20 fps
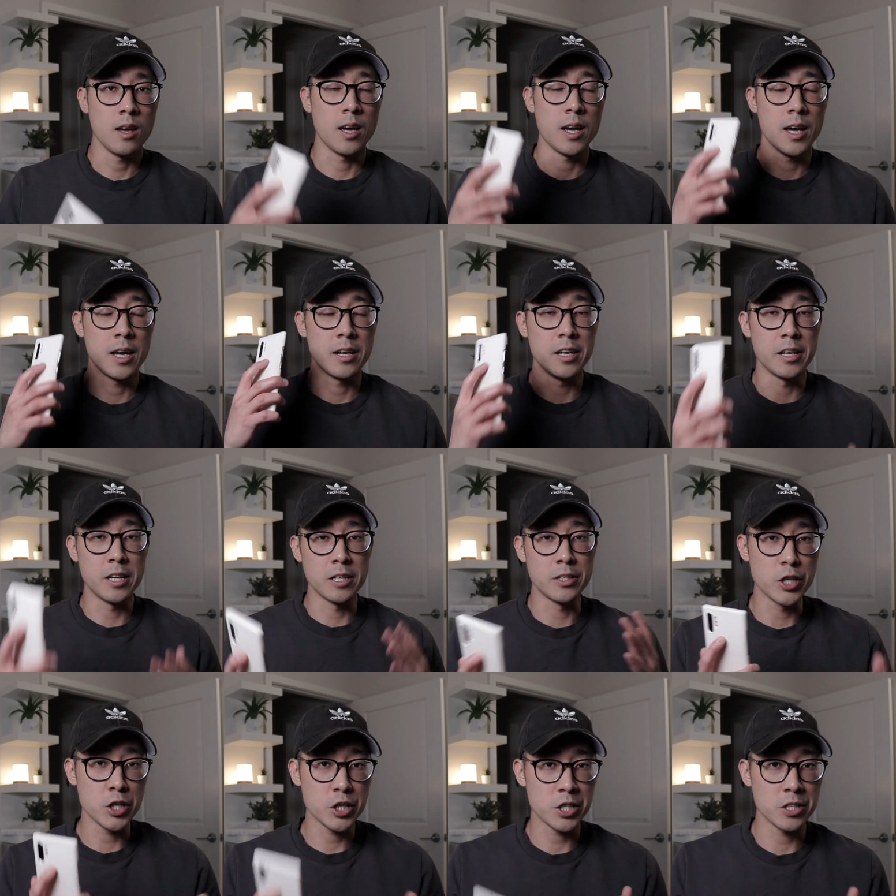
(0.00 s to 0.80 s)
And in
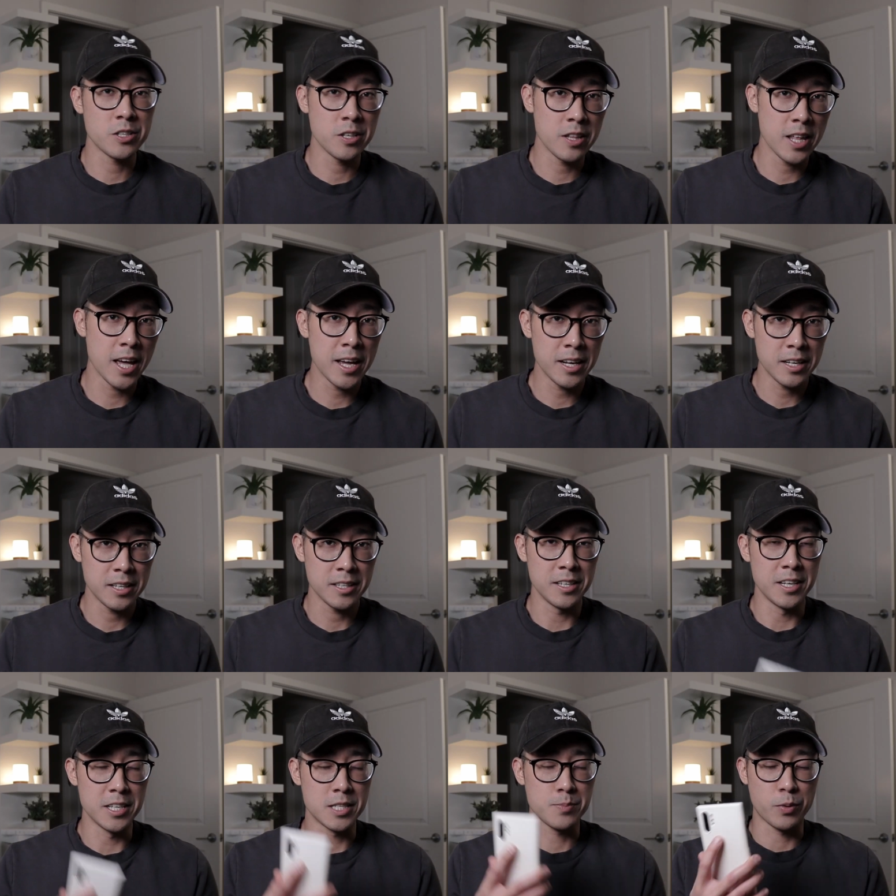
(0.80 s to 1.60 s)
addition to
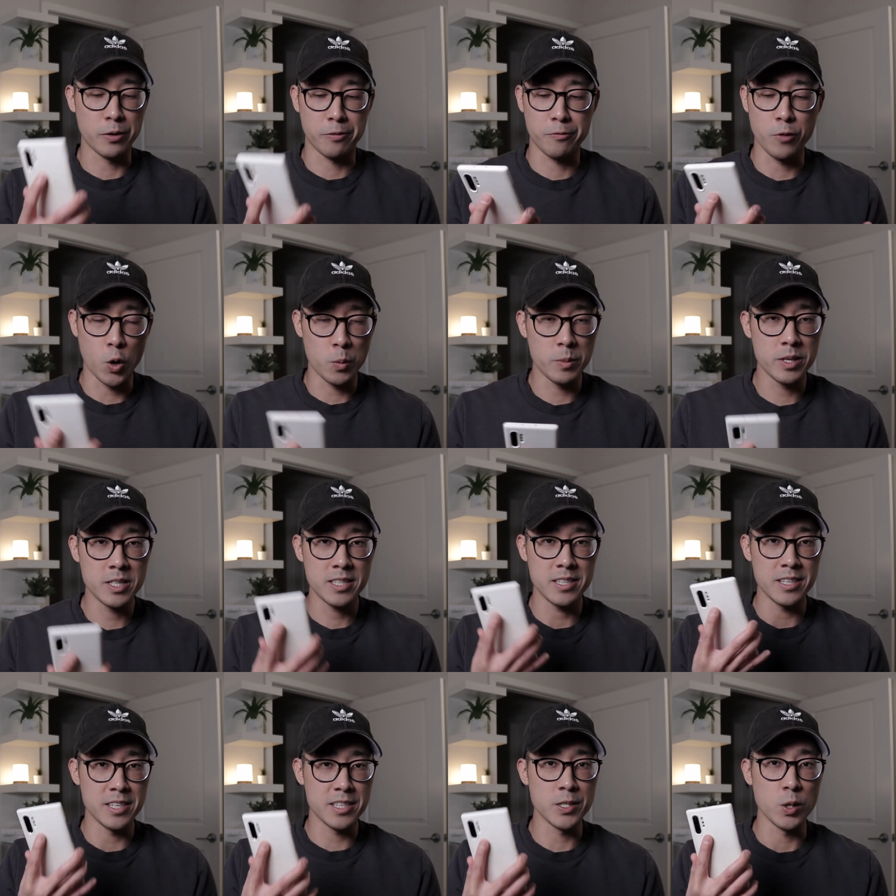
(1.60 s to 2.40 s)
that, its
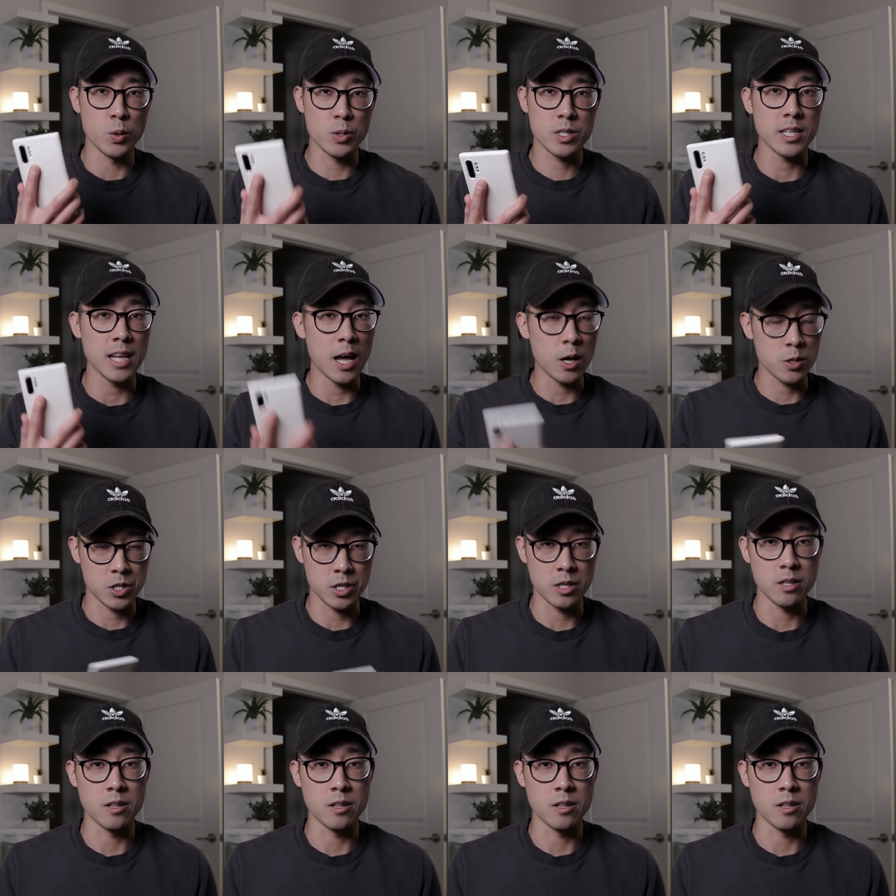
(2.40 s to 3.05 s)
performance is no slouch